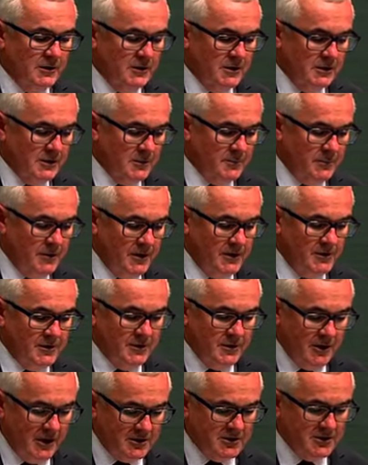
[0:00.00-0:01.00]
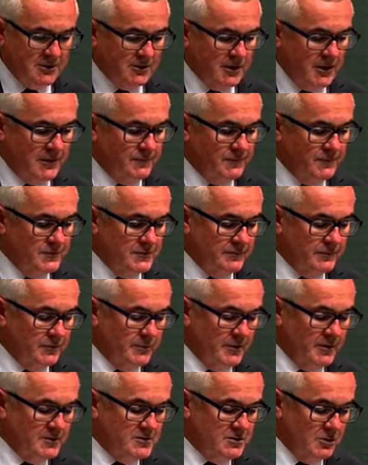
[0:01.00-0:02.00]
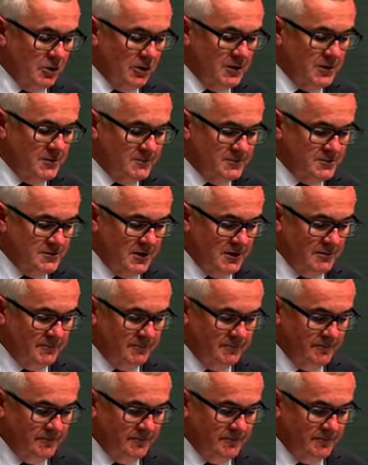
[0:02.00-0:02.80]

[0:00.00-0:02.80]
compared to the national average of almost 90%.